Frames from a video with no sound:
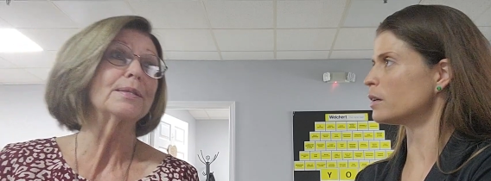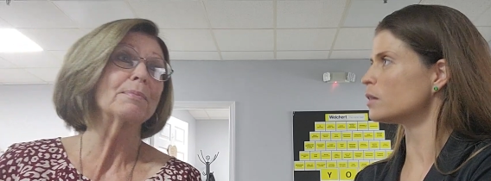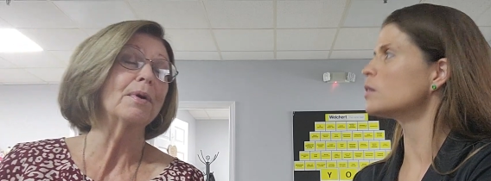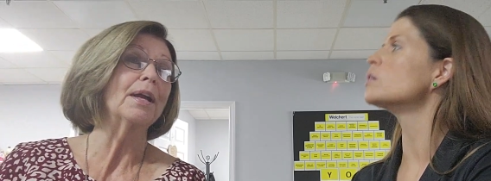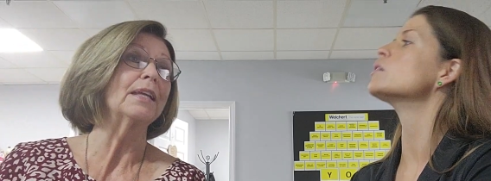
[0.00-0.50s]
Speaker 1: price
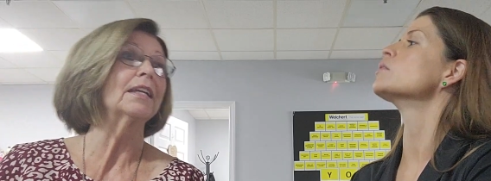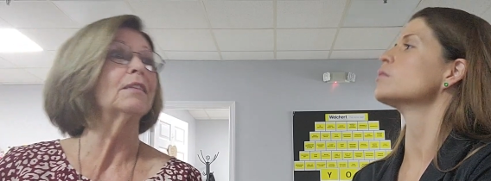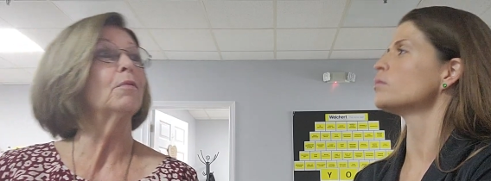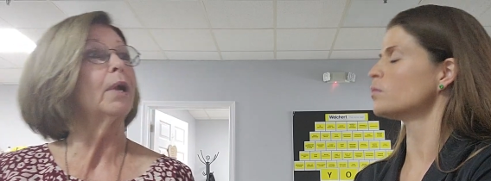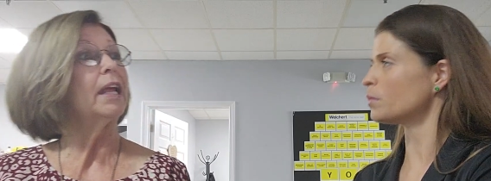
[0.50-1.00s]
point,
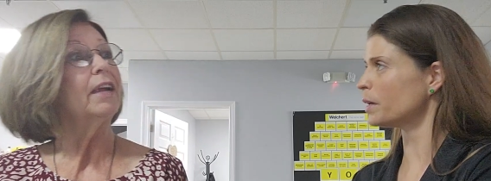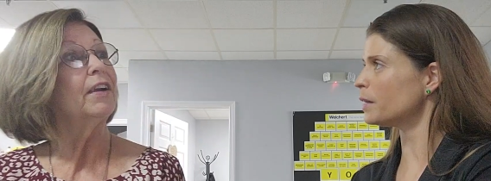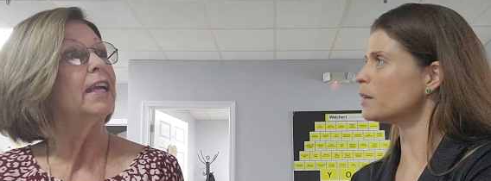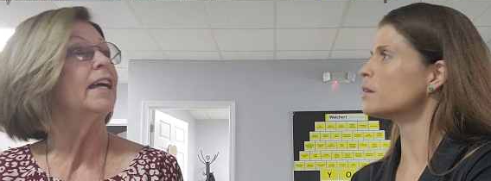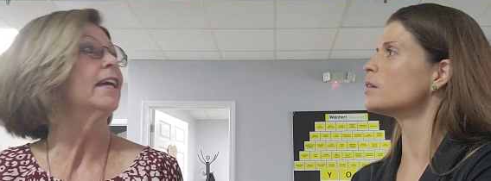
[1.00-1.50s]
in what
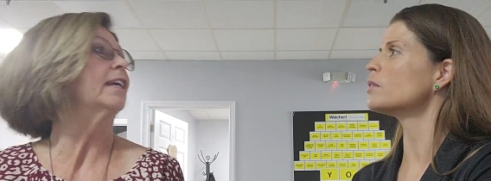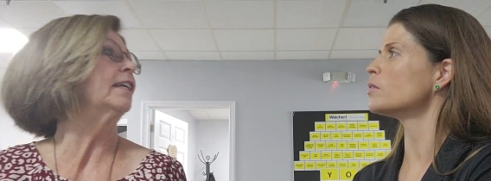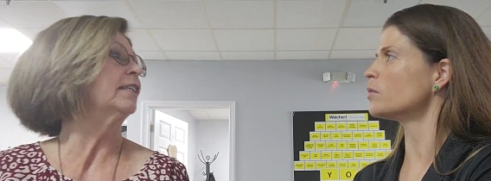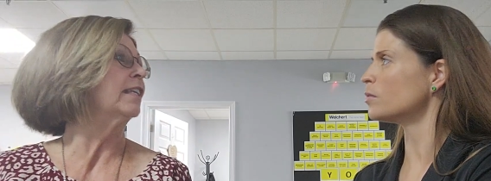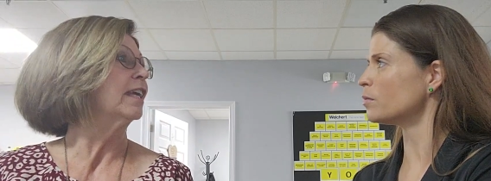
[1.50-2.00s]
area,
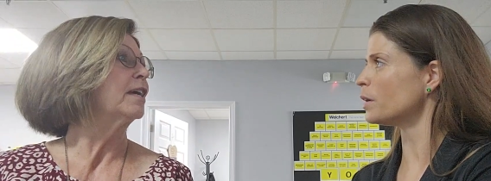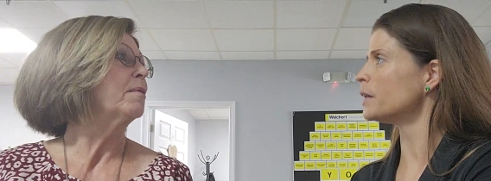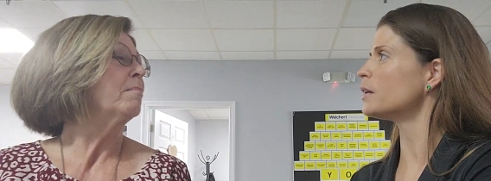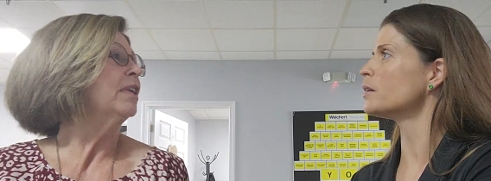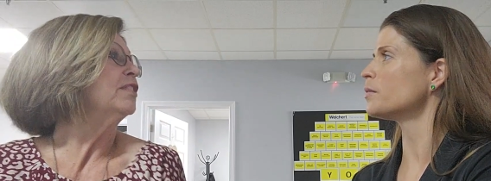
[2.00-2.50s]
and
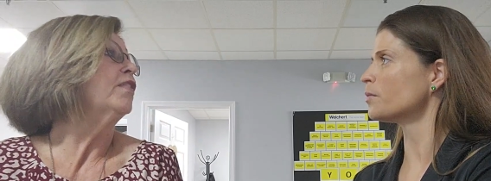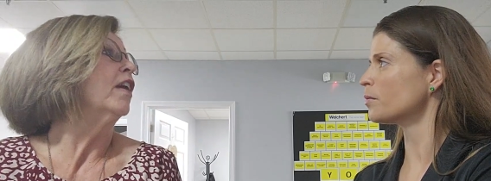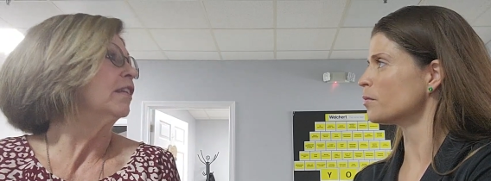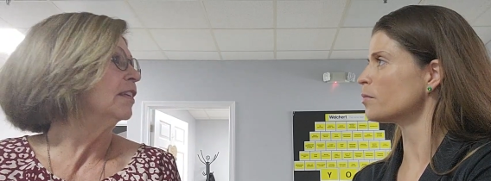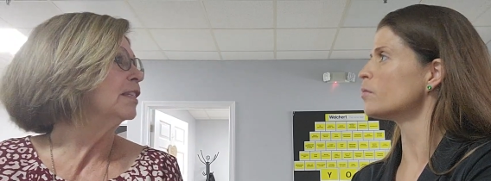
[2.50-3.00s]
right. But it's
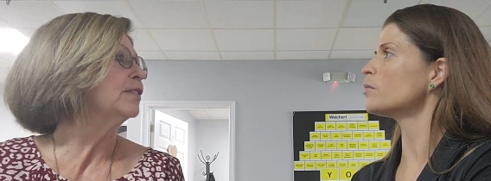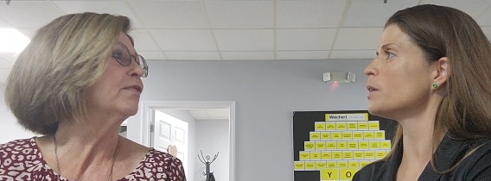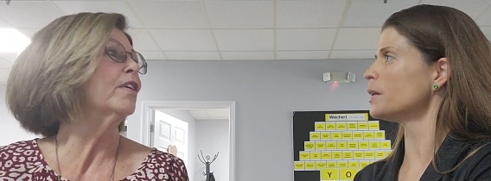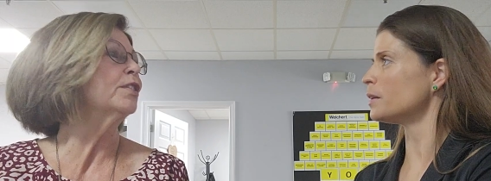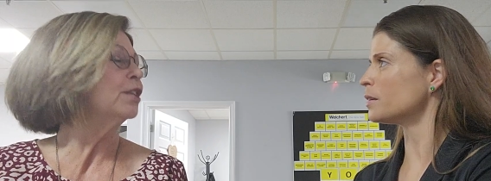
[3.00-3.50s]
fun. It's
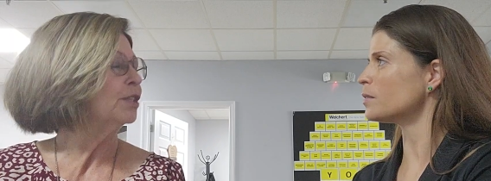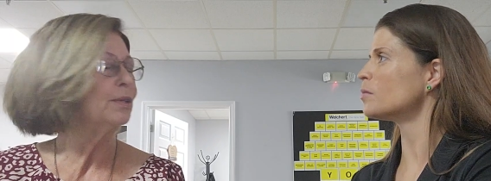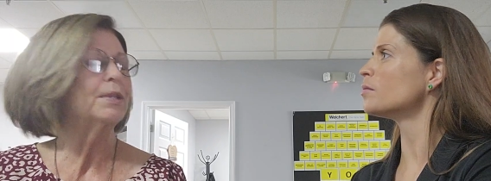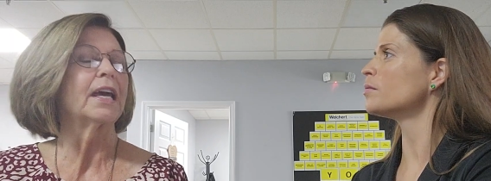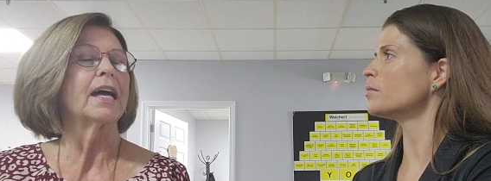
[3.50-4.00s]
fun to
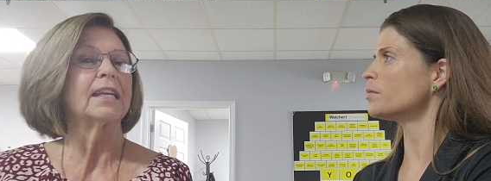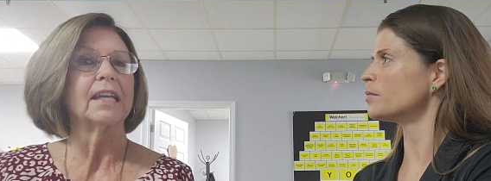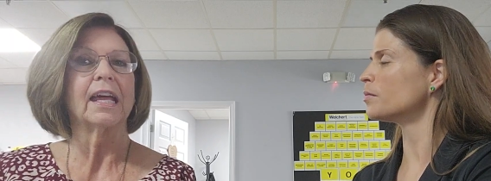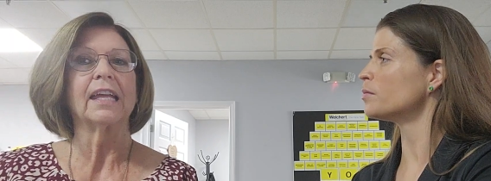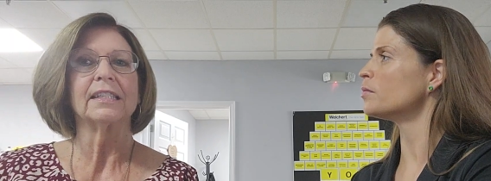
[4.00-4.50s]
do that,
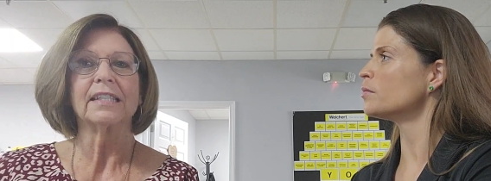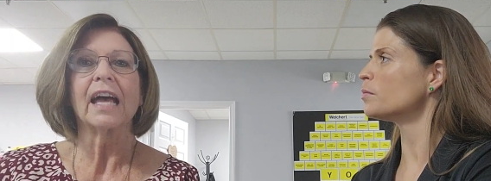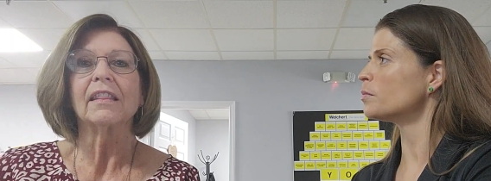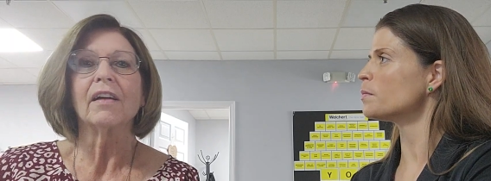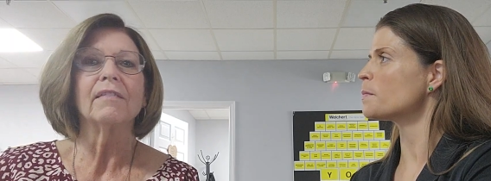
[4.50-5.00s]
and
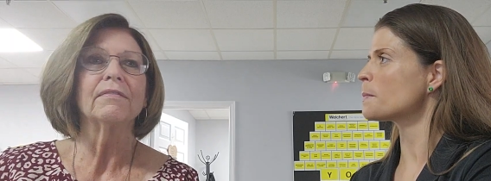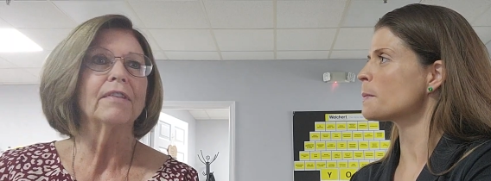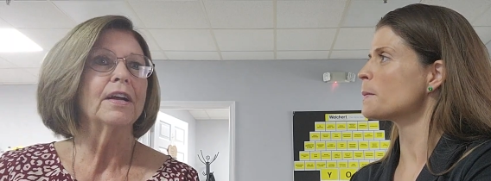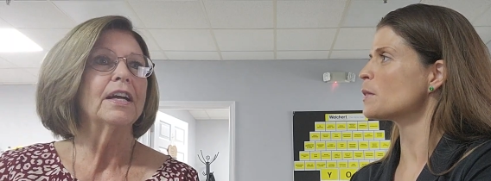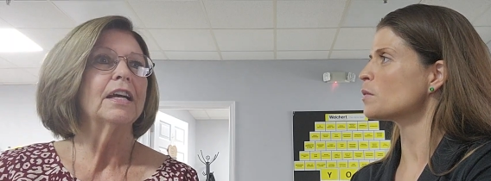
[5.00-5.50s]
I love
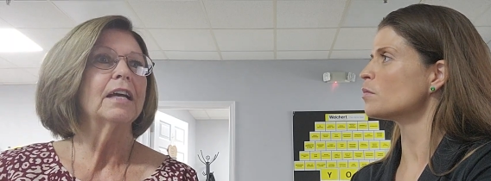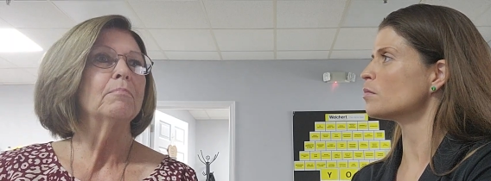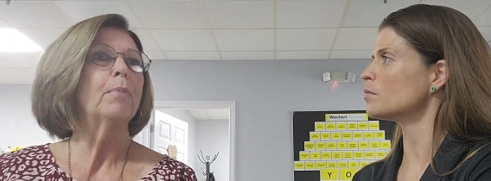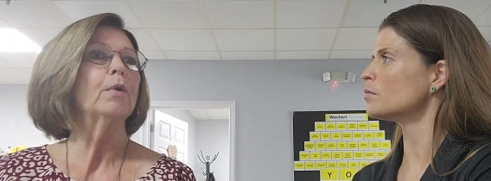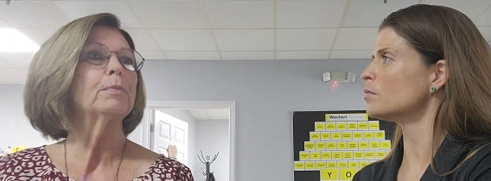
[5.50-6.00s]

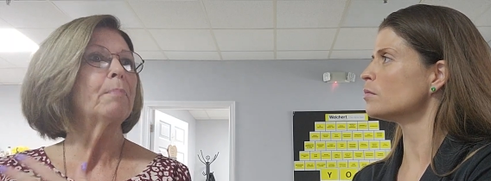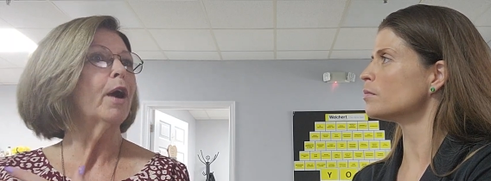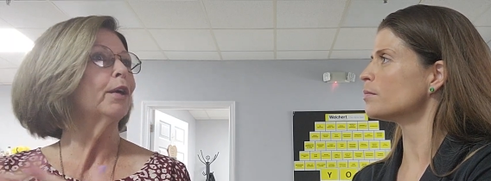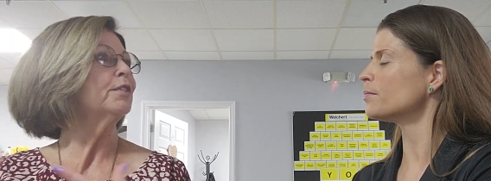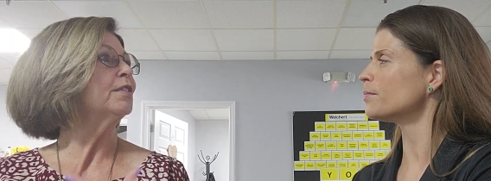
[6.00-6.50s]
both
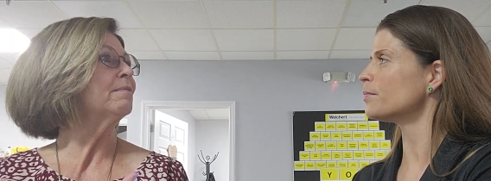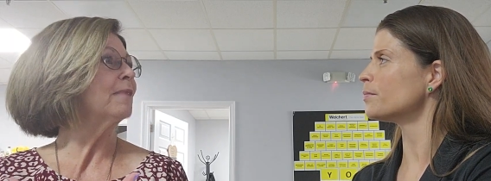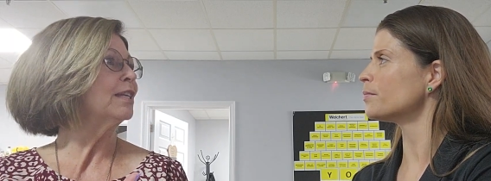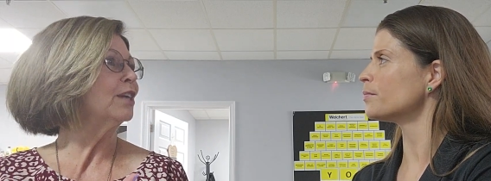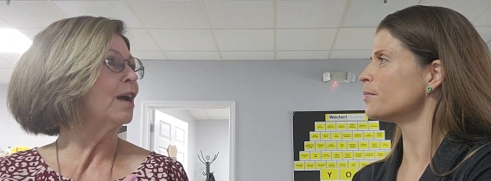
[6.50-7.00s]
parts of
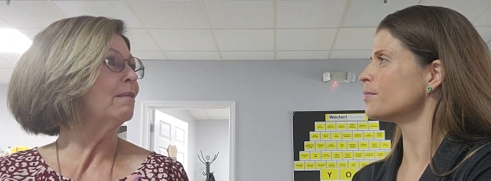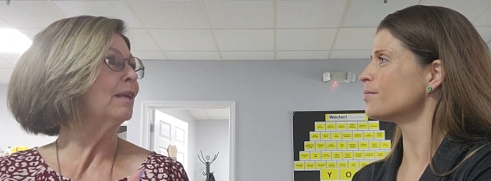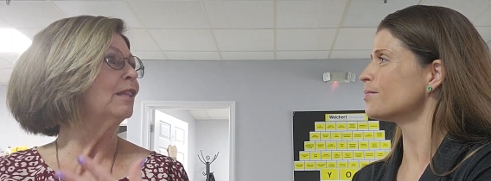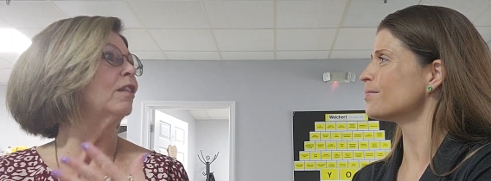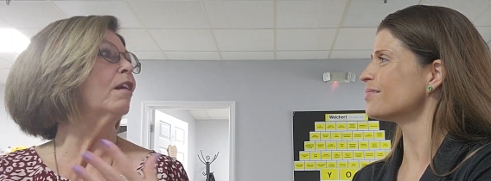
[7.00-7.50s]
my job.
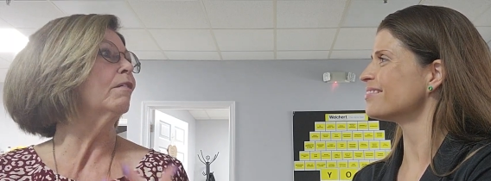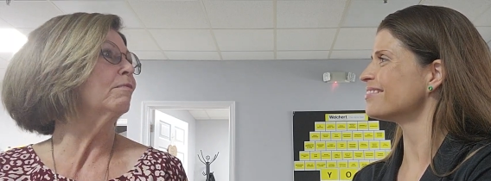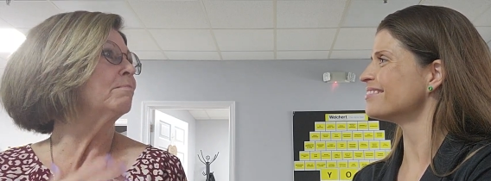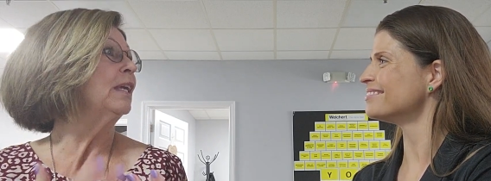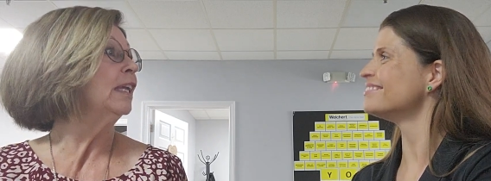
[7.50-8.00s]
I
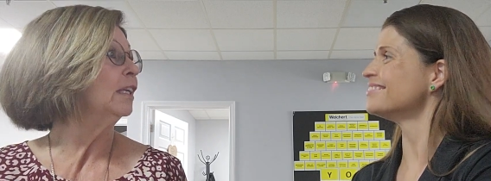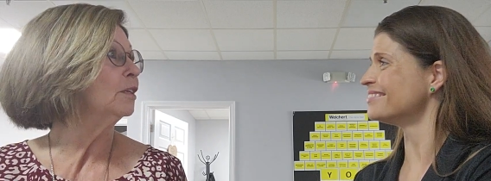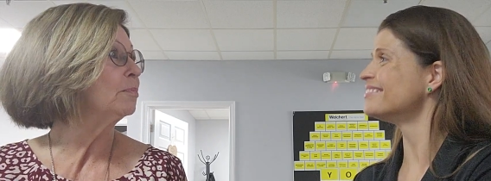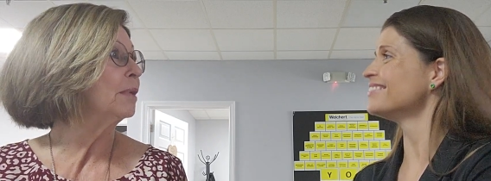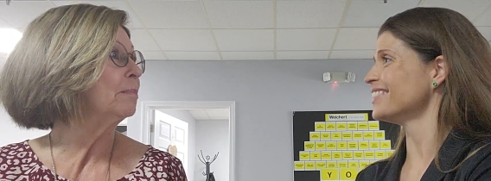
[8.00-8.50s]
love meeting
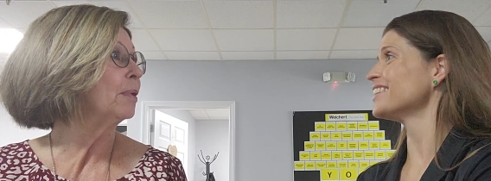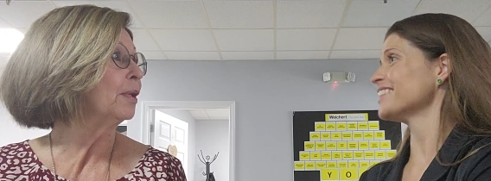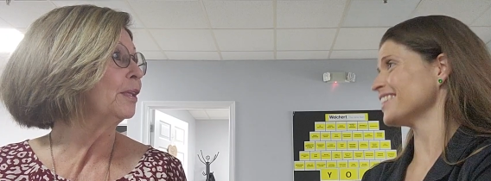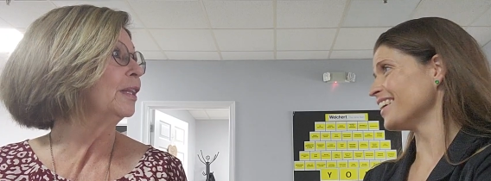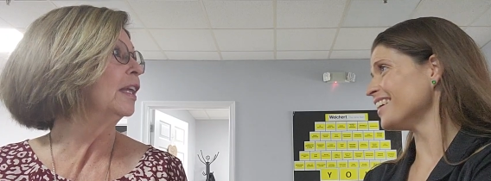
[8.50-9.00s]
new
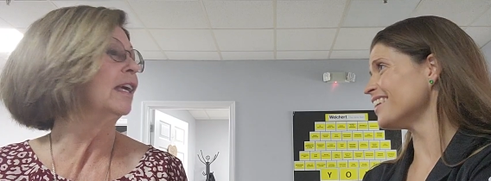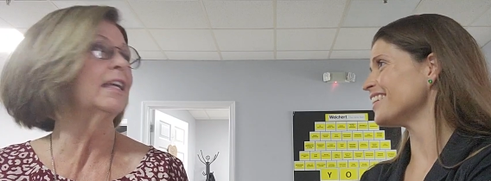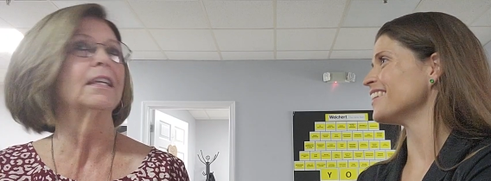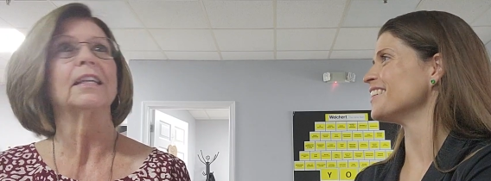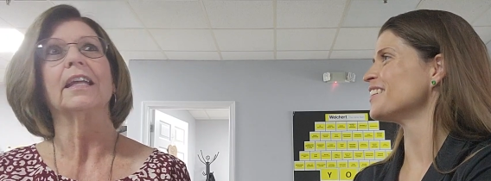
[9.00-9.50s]
people.
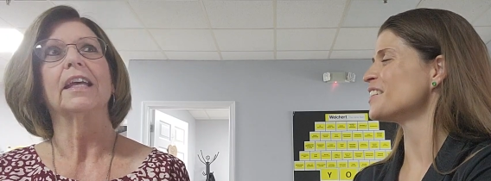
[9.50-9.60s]
Yeah.